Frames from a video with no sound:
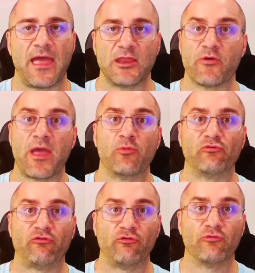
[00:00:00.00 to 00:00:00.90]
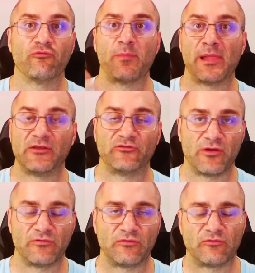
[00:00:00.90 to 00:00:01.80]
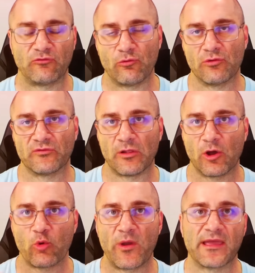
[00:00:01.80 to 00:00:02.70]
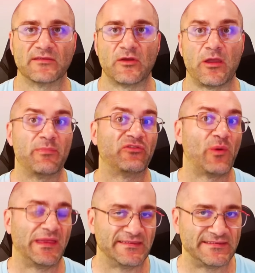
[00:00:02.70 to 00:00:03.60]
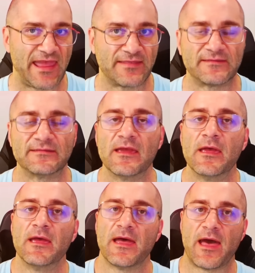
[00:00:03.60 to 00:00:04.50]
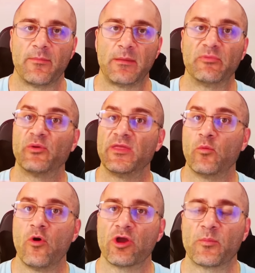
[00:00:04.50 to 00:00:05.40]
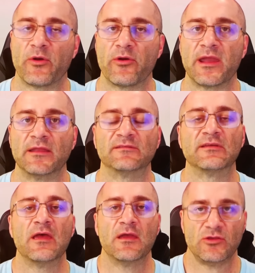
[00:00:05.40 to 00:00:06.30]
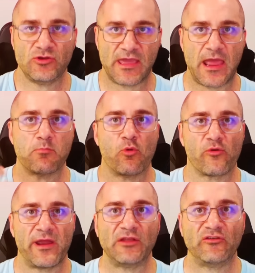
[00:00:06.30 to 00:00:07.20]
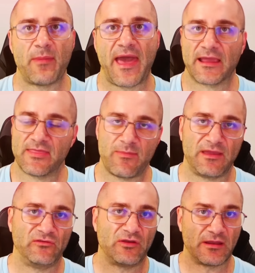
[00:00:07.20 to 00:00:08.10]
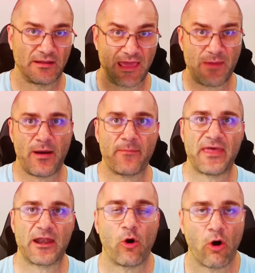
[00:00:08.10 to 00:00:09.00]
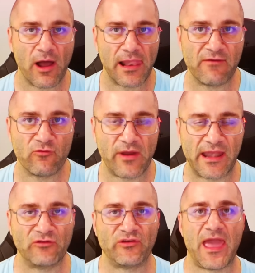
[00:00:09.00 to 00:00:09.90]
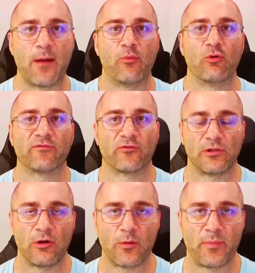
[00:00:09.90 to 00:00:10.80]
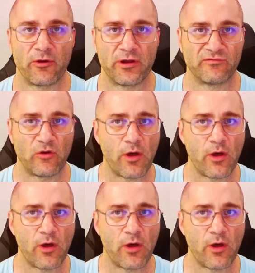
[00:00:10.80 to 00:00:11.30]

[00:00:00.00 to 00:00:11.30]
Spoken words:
and you're able to replenish those stores a lot quicker. So in between sets, in between the work periods, you get more energy back, and that means you can keep up that high level energy output for a longer period of